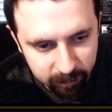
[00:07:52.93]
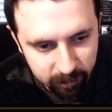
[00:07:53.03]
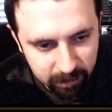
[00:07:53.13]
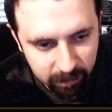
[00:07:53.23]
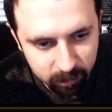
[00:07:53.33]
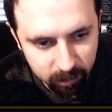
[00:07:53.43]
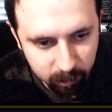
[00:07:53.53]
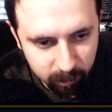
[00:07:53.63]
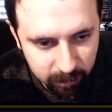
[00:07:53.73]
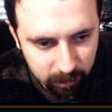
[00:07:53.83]
times
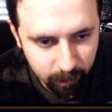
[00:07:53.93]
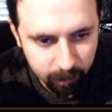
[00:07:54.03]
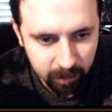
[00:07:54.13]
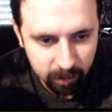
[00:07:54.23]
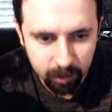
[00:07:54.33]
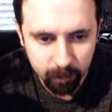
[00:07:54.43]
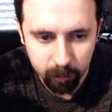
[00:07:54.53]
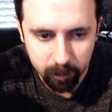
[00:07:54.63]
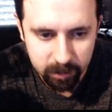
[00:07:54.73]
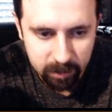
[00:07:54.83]
LB mod up for
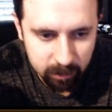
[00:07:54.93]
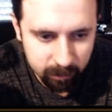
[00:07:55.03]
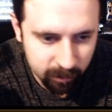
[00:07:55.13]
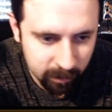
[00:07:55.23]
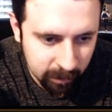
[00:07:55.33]
herself,